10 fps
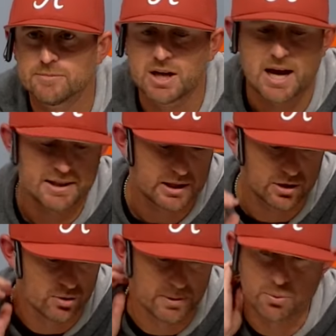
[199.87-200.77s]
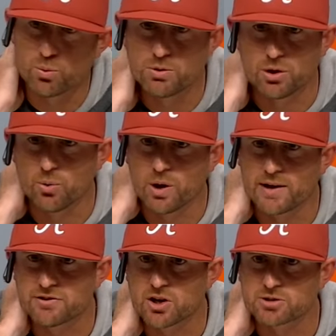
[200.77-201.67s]
Yeah, I think a little bit of, you know, what
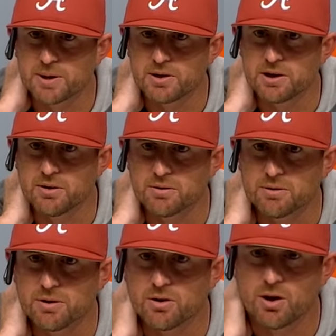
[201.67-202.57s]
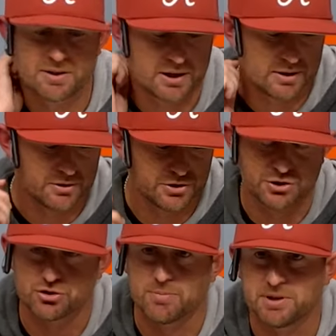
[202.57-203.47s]
I've talked about in here. You know, I think you just
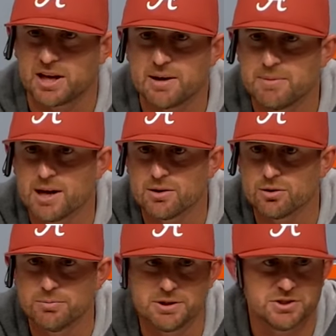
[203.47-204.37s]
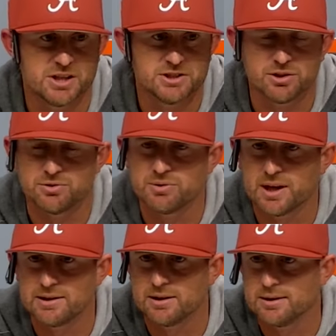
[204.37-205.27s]
strip the game down a little bit. JJ will do
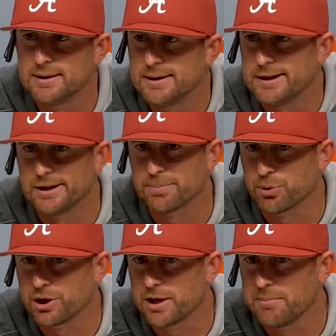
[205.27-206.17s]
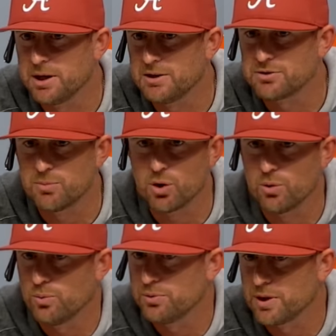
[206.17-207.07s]
that in the pregame meeting tomorrow.
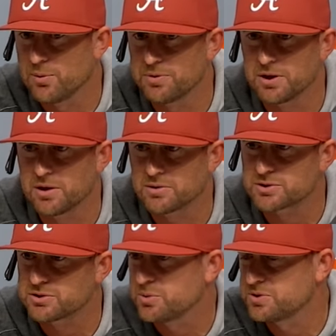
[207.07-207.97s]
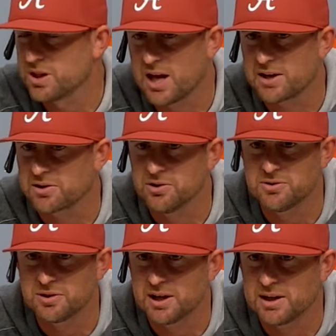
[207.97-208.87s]
We'll do that with the hitters because there was a lot of good
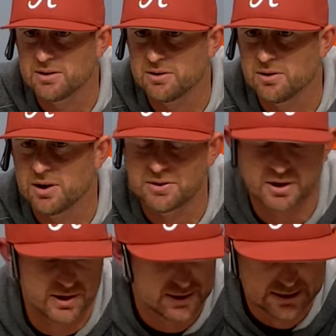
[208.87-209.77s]
tonight. You know, I thought